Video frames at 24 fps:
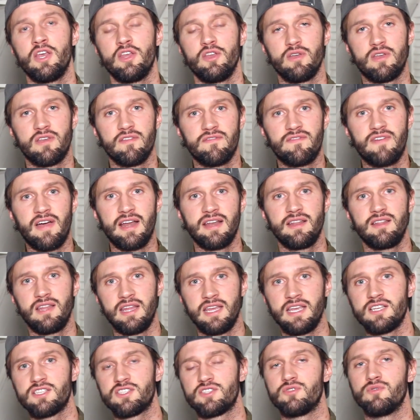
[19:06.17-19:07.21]
you can find
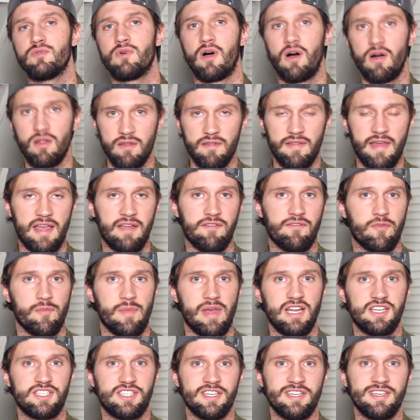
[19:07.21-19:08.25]
links to all of that
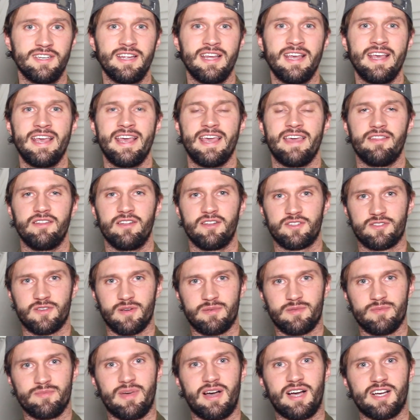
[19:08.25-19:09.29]
information in the
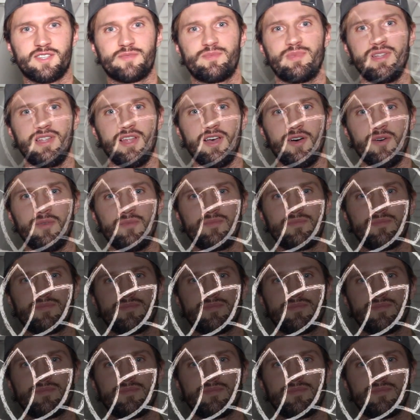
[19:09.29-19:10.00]
description box below.